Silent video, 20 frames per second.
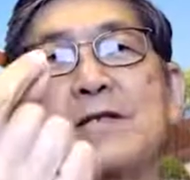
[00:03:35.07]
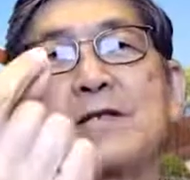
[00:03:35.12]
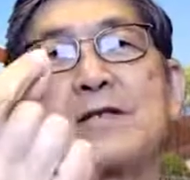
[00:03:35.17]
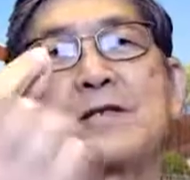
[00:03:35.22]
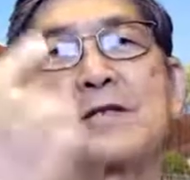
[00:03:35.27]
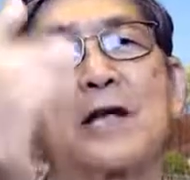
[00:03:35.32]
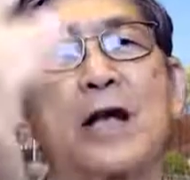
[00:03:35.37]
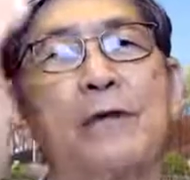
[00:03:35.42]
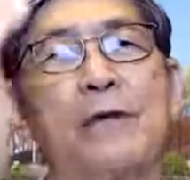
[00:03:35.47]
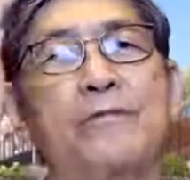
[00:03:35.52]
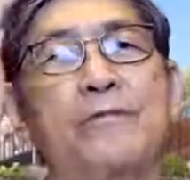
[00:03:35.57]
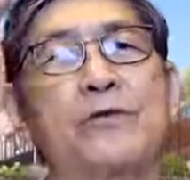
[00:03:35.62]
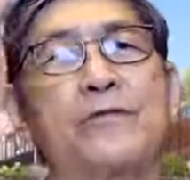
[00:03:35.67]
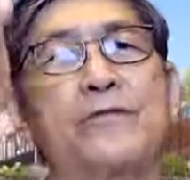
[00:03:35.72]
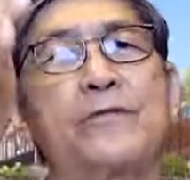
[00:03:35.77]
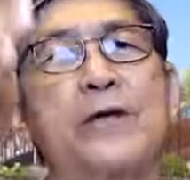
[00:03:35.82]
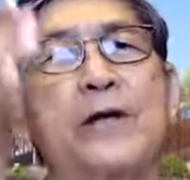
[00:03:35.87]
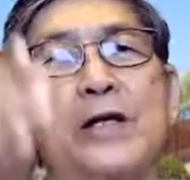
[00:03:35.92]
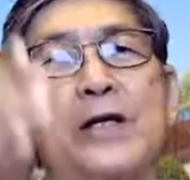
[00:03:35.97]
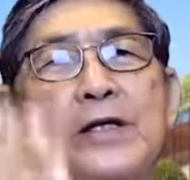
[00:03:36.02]
come to
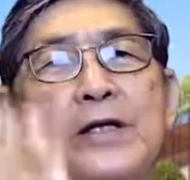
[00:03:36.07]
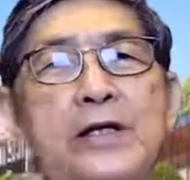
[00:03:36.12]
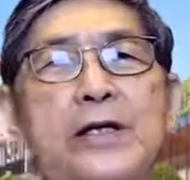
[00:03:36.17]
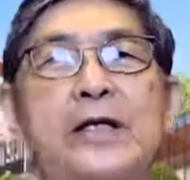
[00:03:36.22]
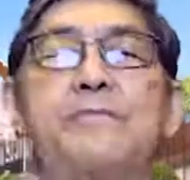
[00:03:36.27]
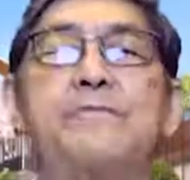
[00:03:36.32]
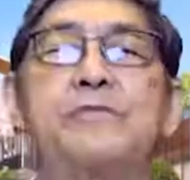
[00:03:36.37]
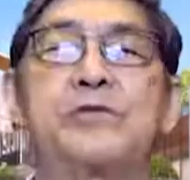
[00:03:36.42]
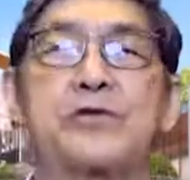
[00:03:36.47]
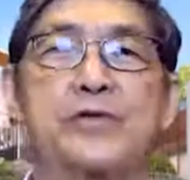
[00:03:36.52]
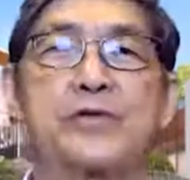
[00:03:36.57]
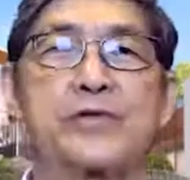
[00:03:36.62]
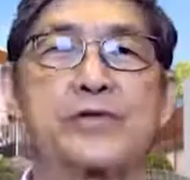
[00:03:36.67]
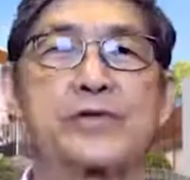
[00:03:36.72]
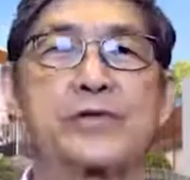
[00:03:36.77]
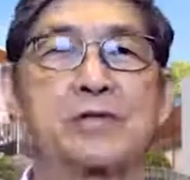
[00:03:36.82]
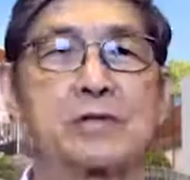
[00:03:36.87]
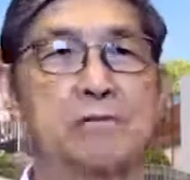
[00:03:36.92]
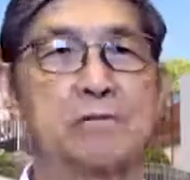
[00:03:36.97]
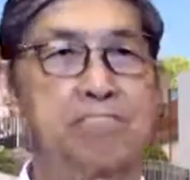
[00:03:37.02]
very deep
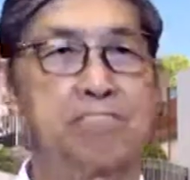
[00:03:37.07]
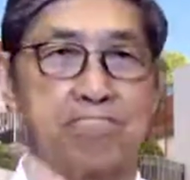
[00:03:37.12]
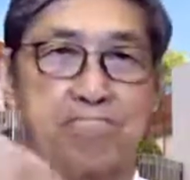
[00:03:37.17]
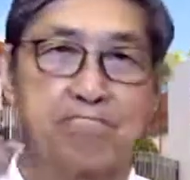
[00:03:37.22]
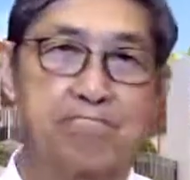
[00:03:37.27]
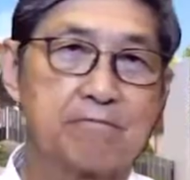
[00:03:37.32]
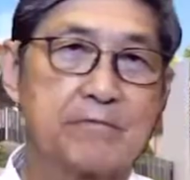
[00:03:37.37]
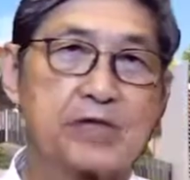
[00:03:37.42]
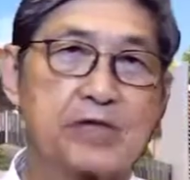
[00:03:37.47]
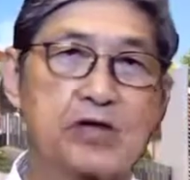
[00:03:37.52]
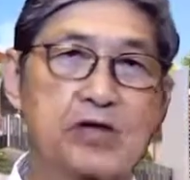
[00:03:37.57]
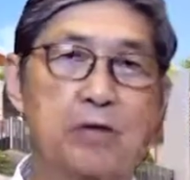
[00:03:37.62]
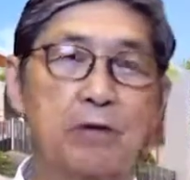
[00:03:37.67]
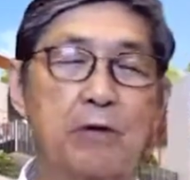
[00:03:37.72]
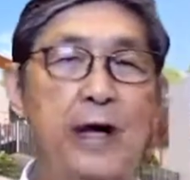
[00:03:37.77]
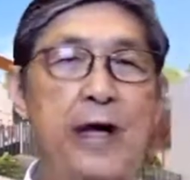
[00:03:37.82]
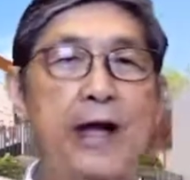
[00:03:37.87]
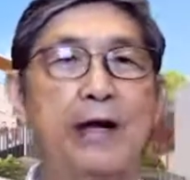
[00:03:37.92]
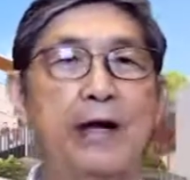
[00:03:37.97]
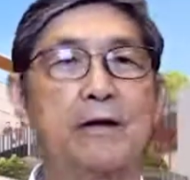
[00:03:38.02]
truths. So
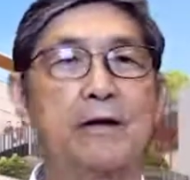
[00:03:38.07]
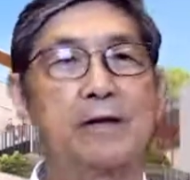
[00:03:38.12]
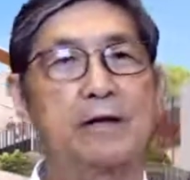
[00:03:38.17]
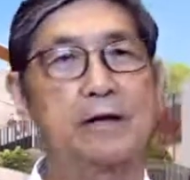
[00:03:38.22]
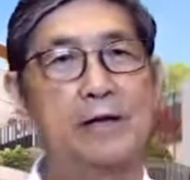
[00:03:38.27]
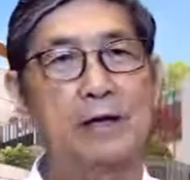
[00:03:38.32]
at